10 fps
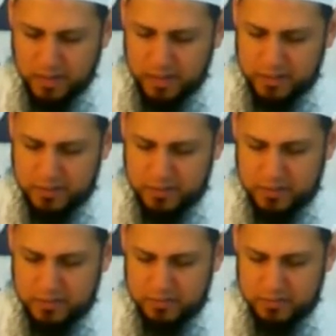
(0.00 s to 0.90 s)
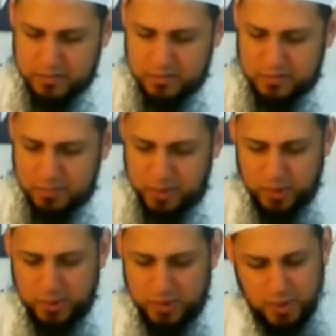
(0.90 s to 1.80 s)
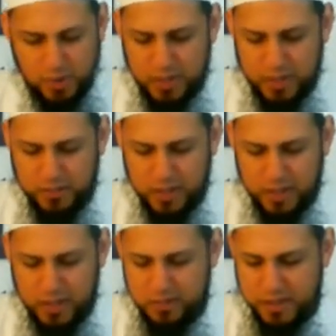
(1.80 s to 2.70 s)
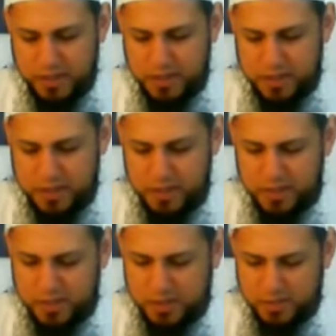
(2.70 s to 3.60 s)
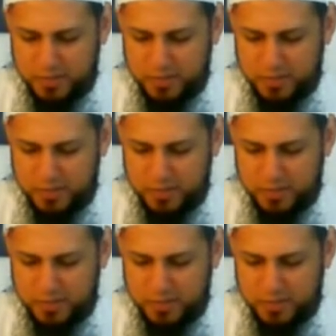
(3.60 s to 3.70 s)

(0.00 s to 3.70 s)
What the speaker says: and produced so many different kinds of vegetation.